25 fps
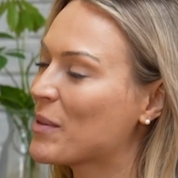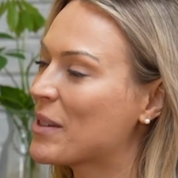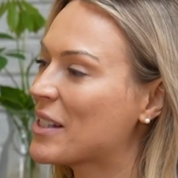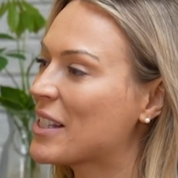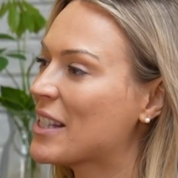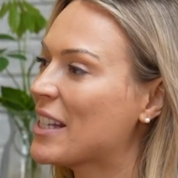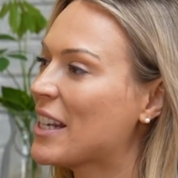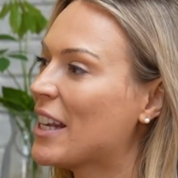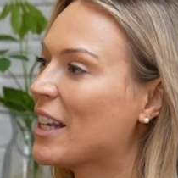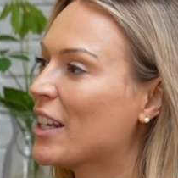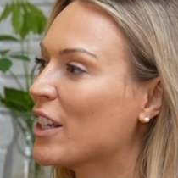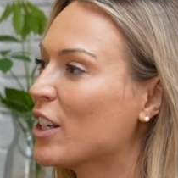We're
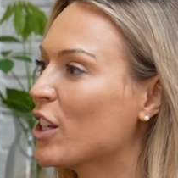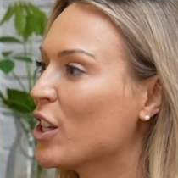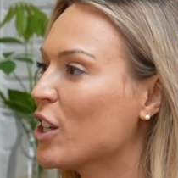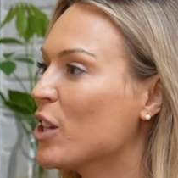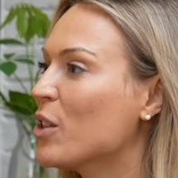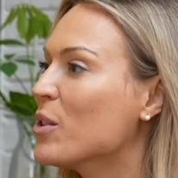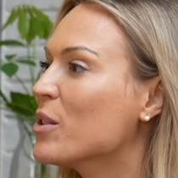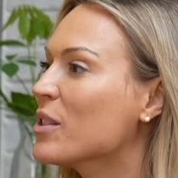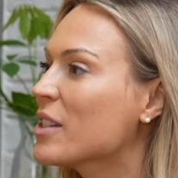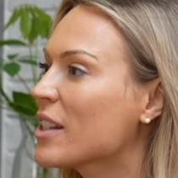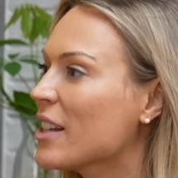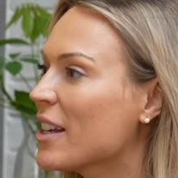seeing
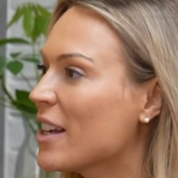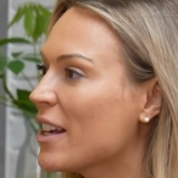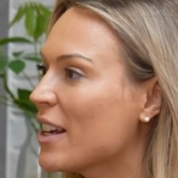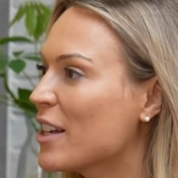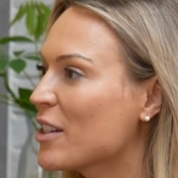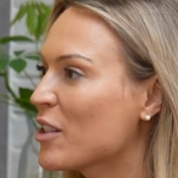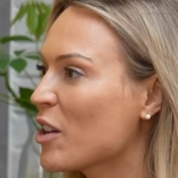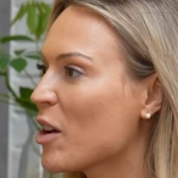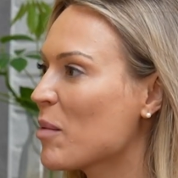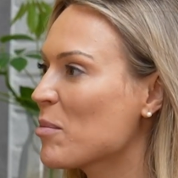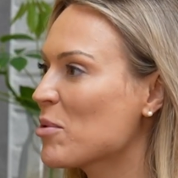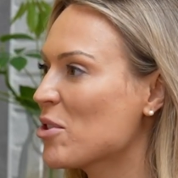user
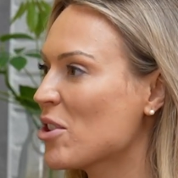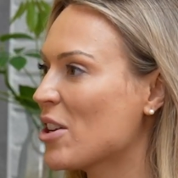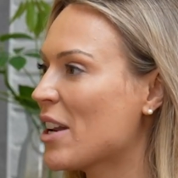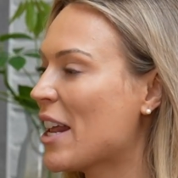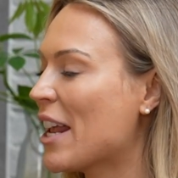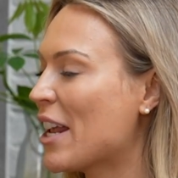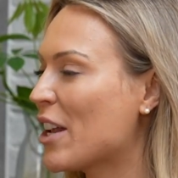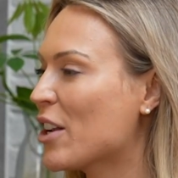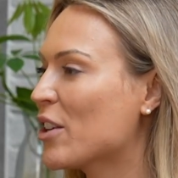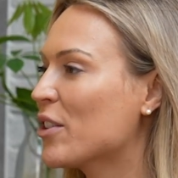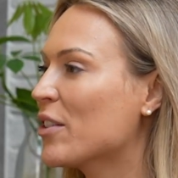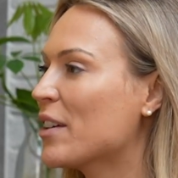adoption
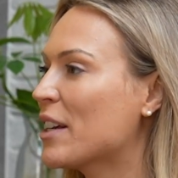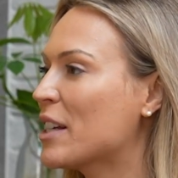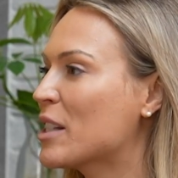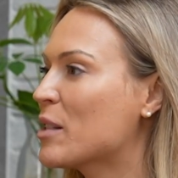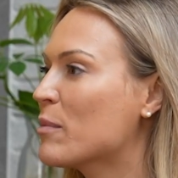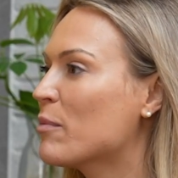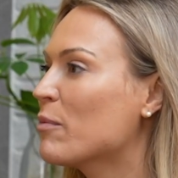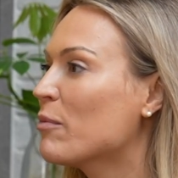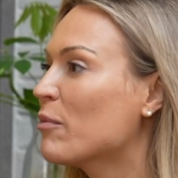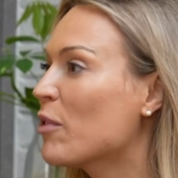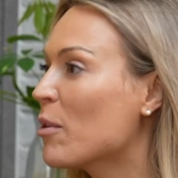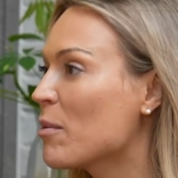increase
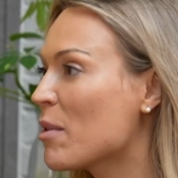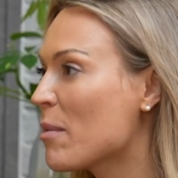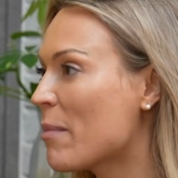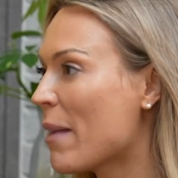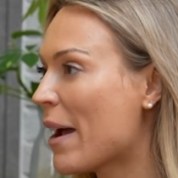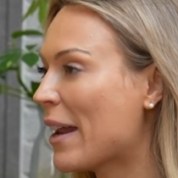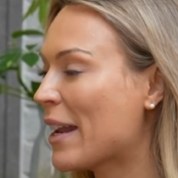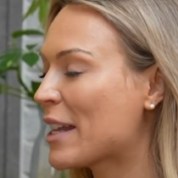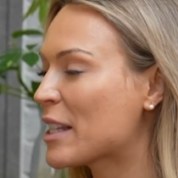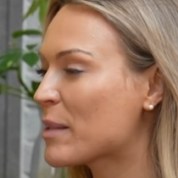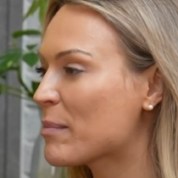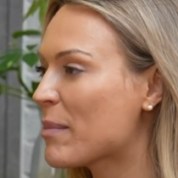from the
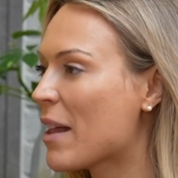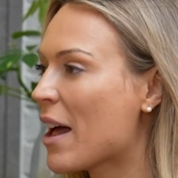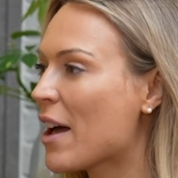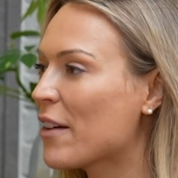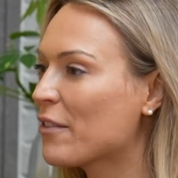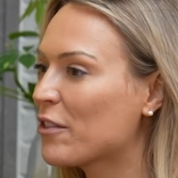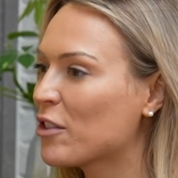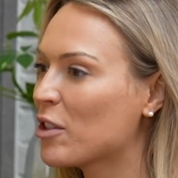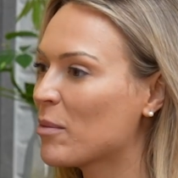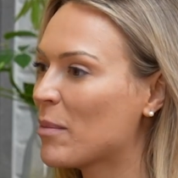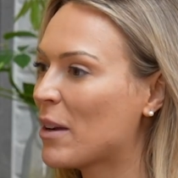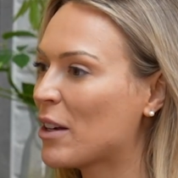Binance
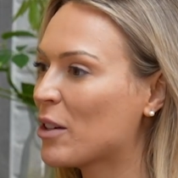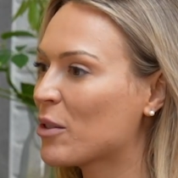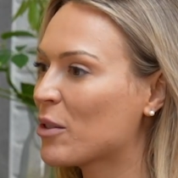platform, and